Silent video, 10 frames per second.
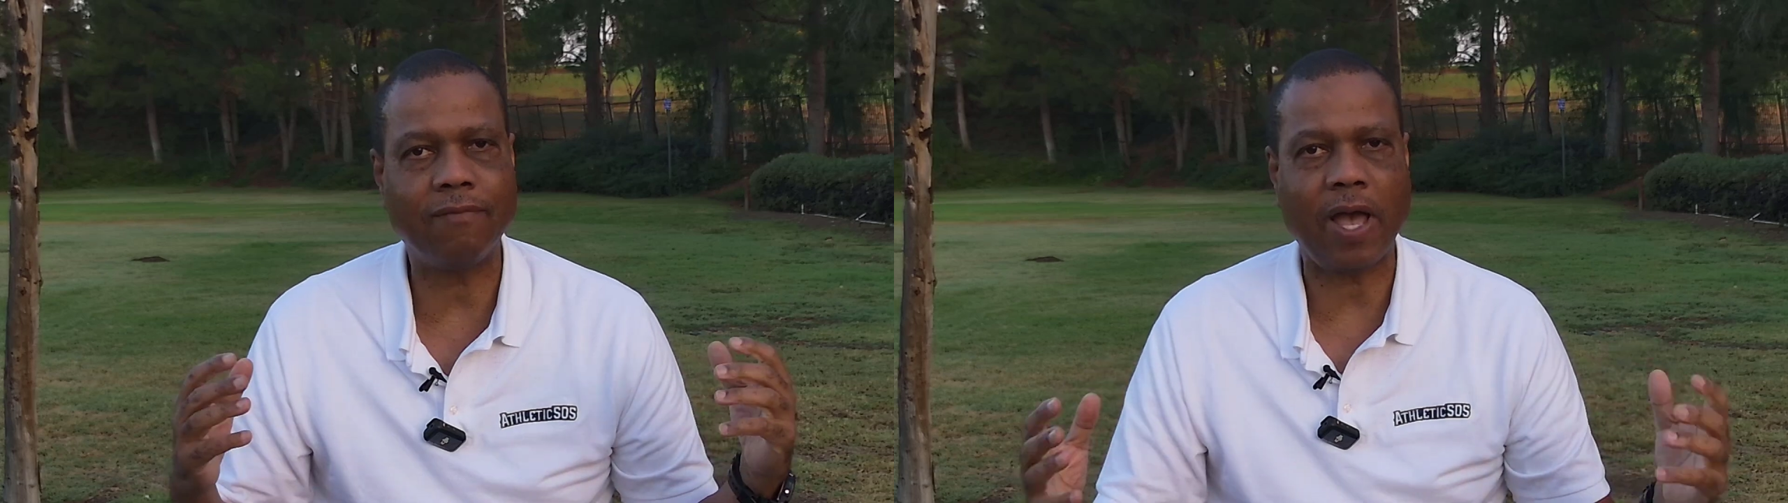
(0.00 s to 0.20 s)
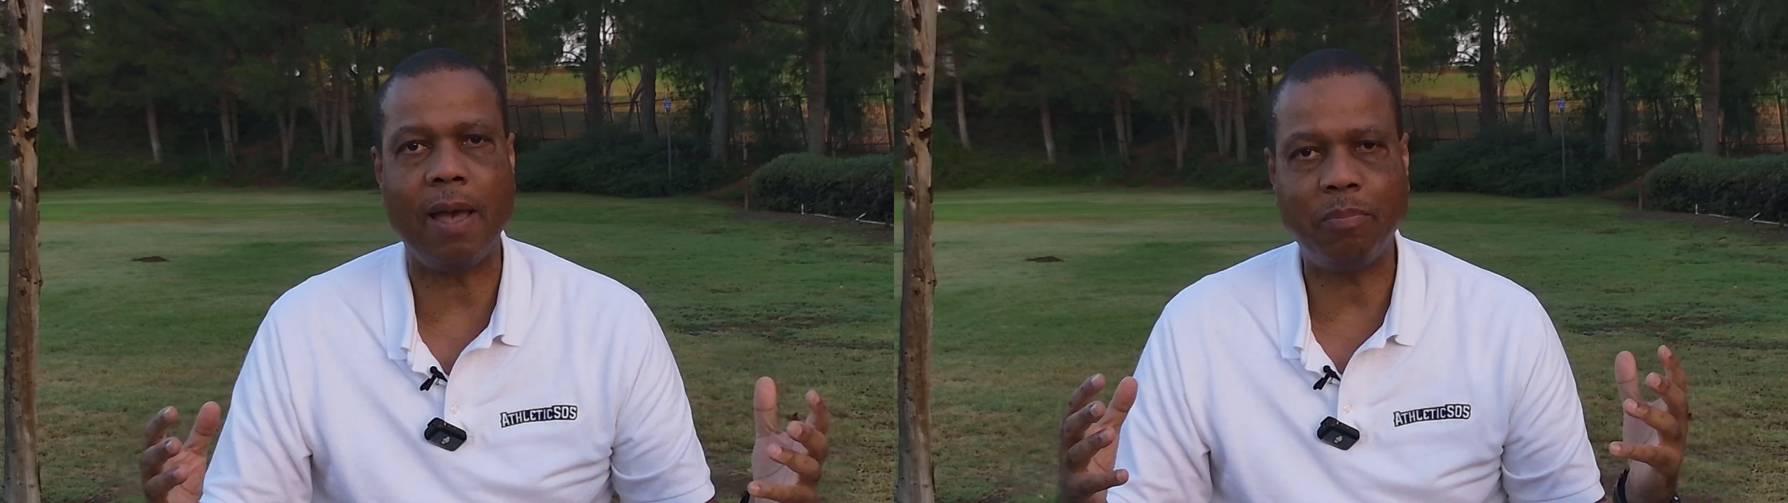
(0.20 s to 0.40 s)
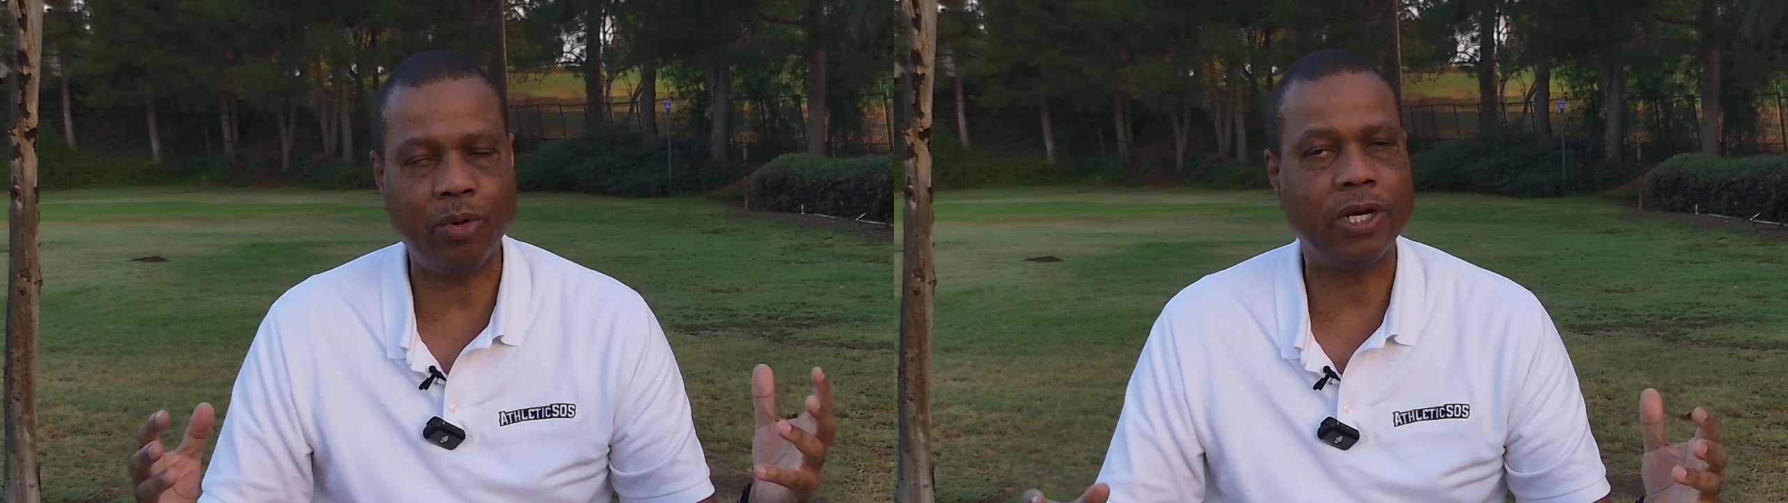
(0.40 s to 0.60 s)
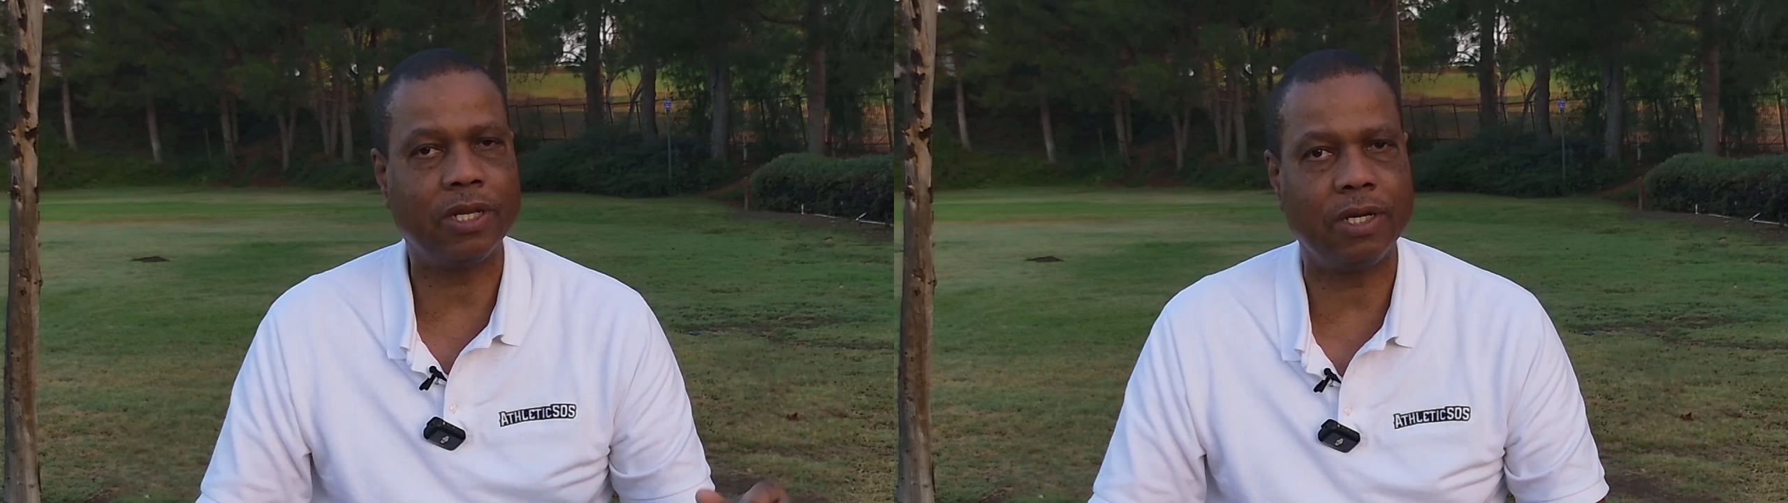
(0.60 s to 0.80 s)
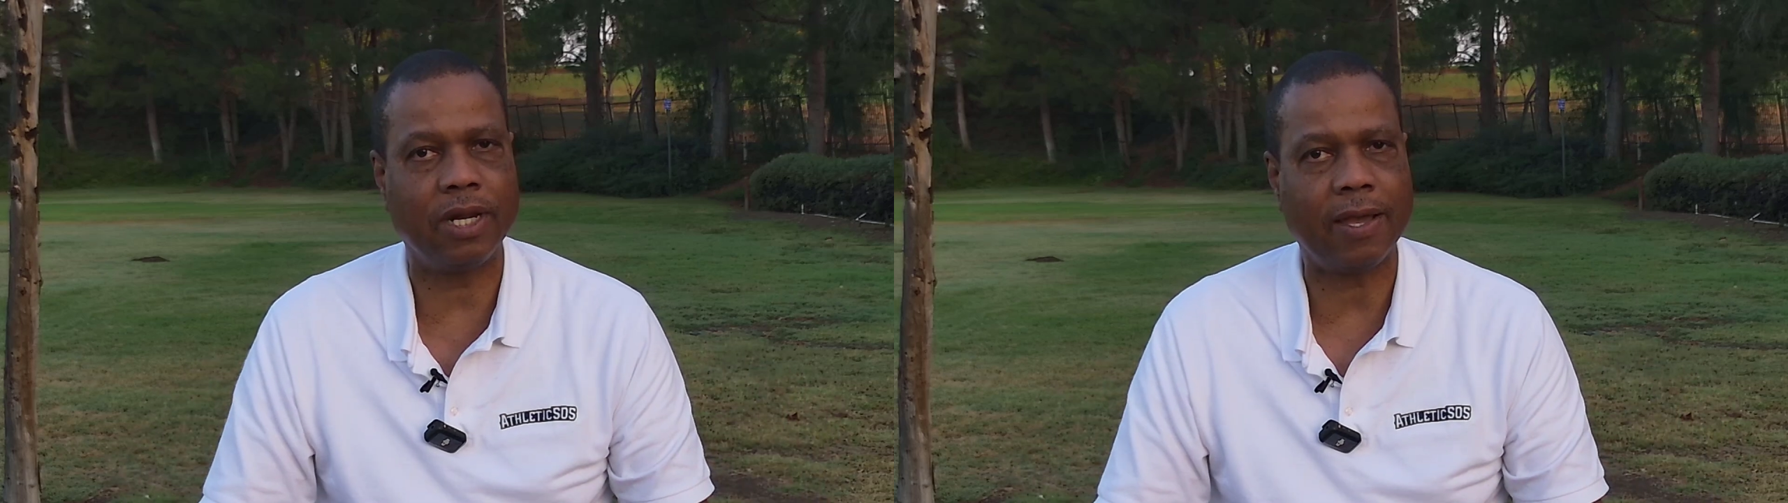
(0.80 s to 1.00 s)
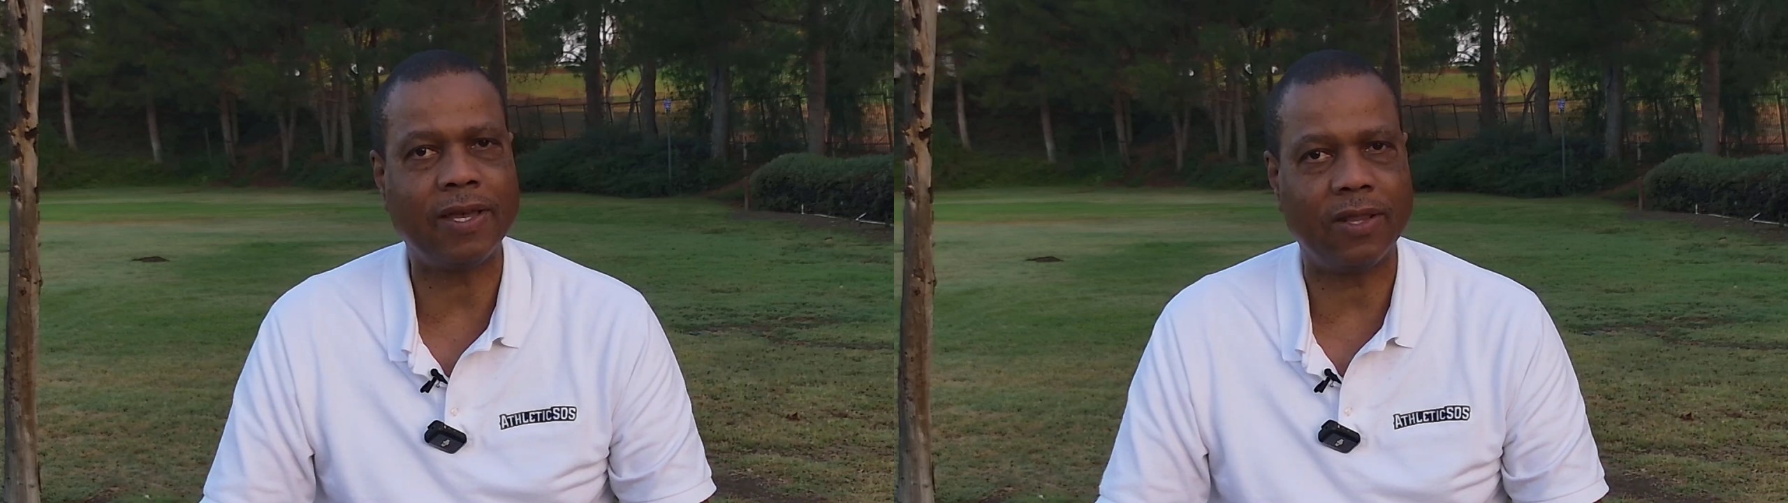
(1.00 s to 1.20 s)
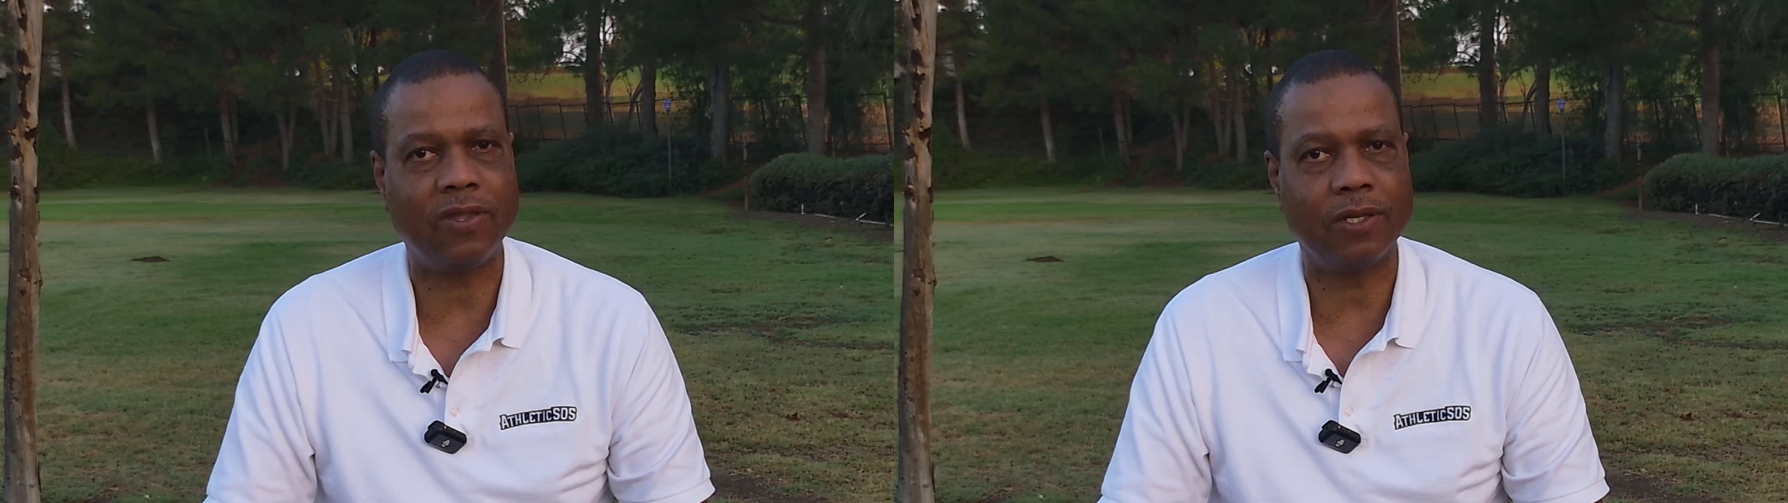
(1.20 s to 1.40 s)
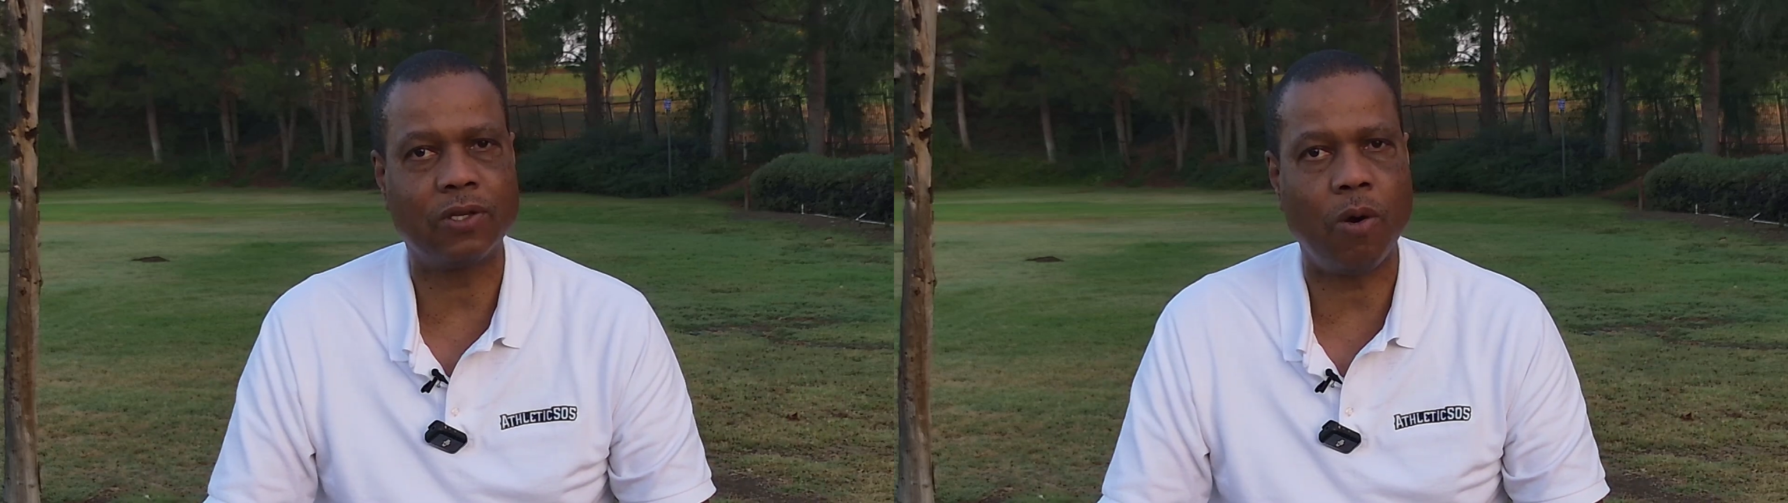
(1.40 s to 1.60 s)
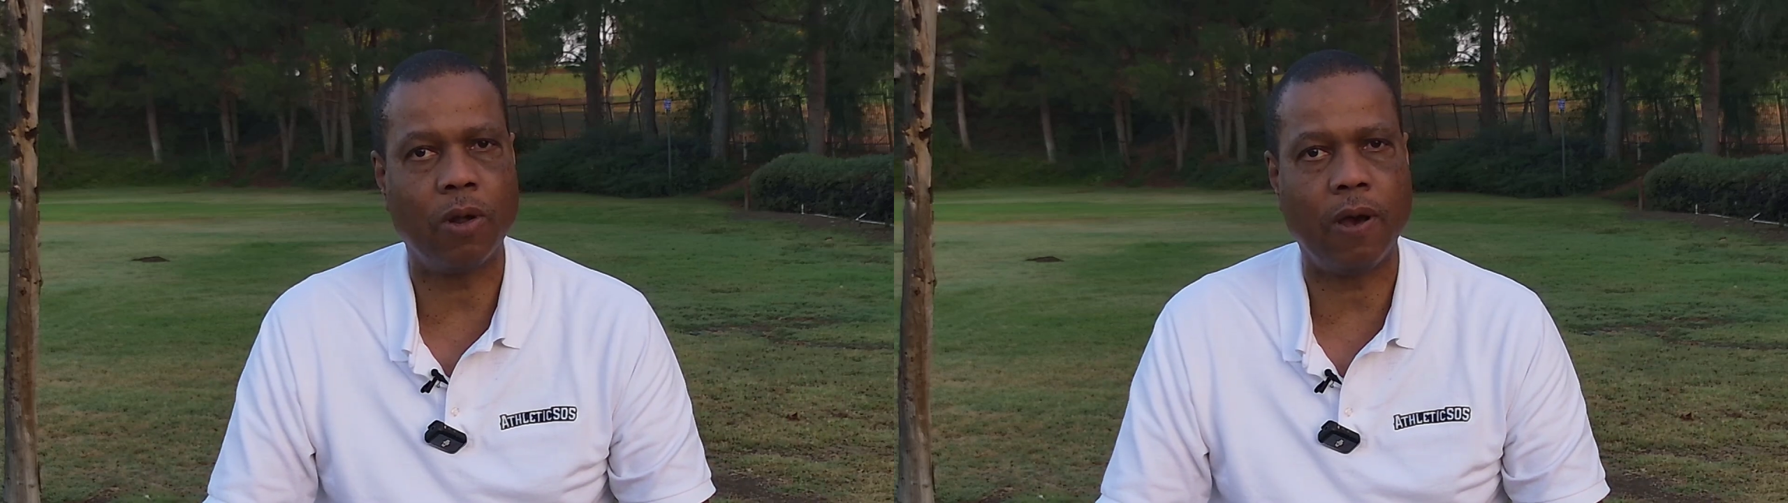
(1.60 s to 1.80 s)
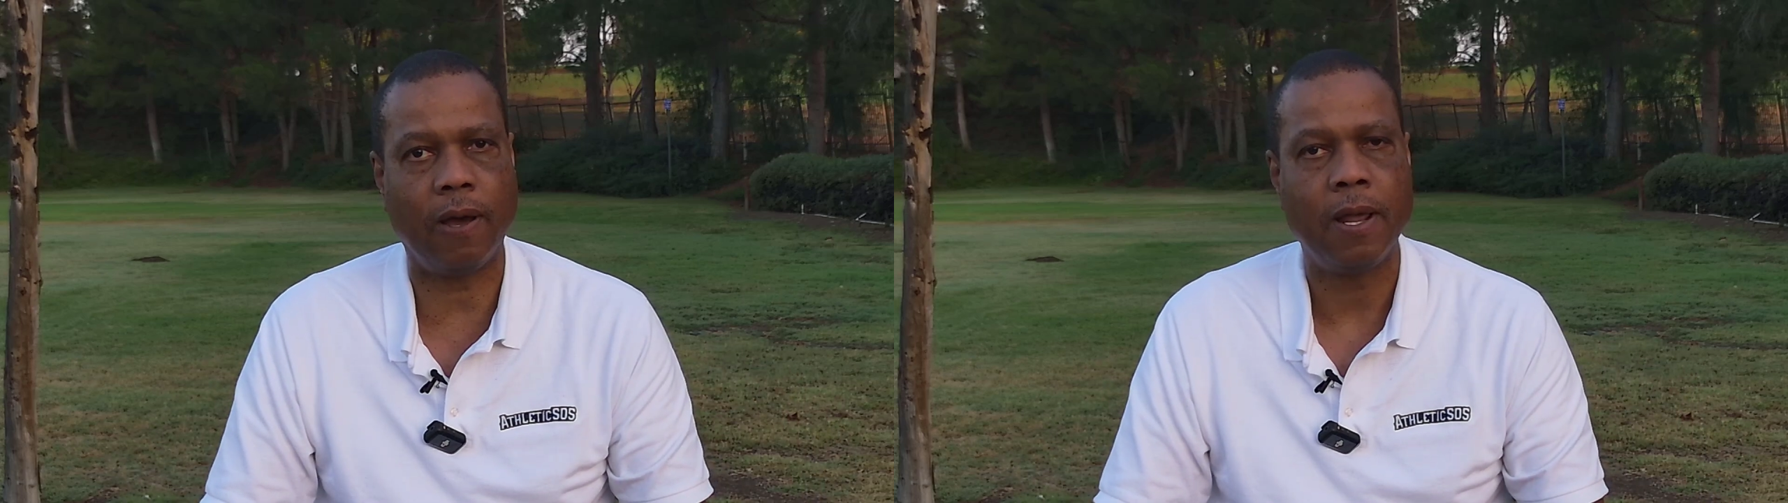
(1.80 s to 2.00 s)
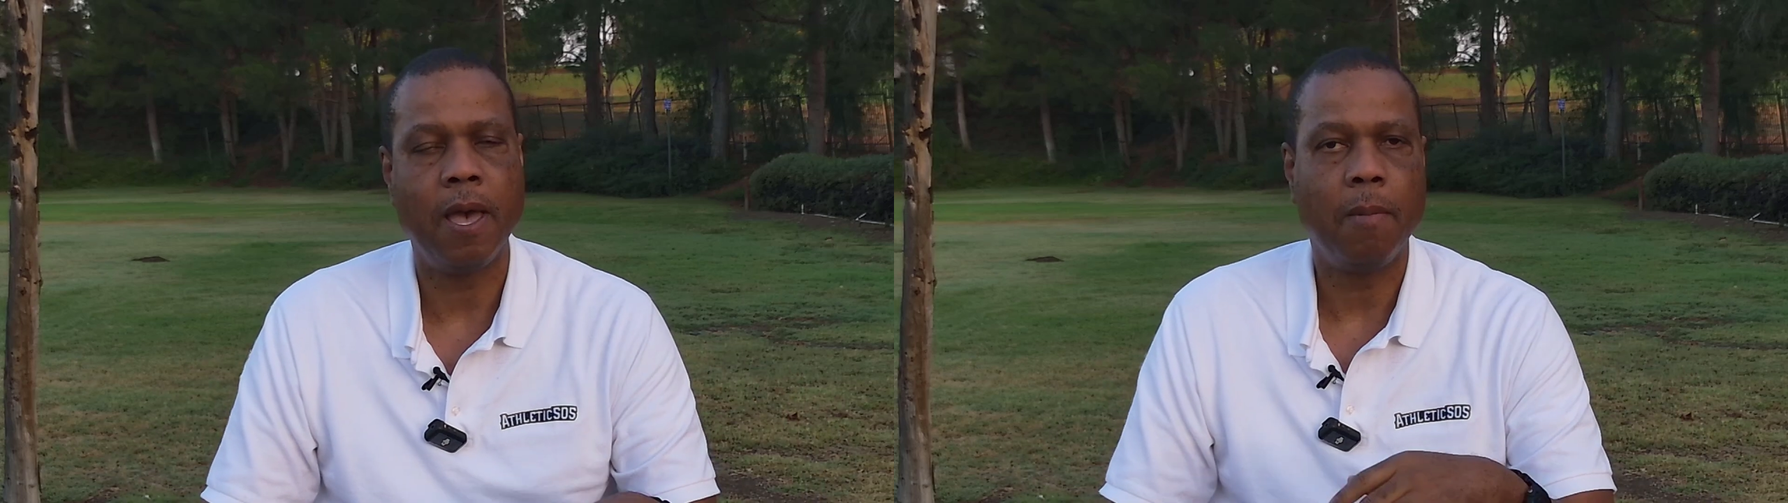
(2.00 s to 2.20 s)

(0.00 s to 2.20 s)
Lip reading: I'm pretty good. I got things going on.